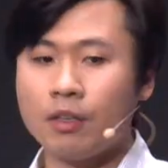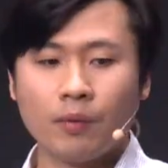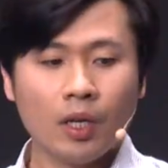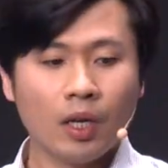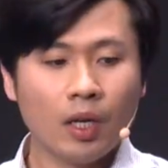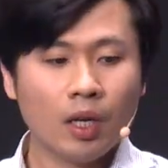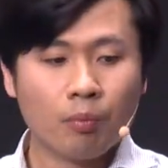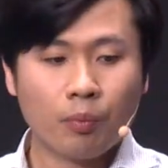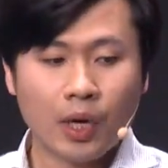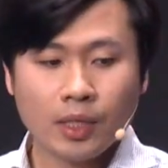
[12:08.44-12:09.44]
of
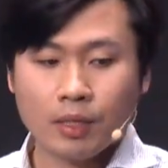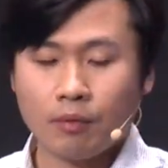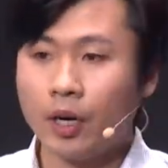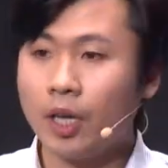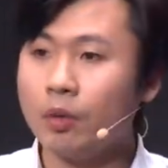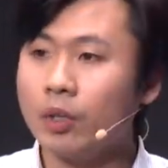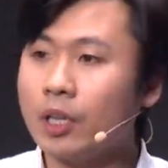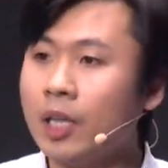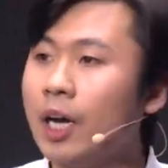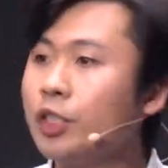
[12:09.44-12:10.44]
presence, right? You
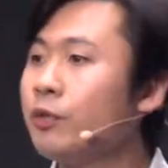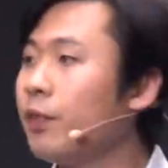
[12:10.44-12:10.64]
want to touch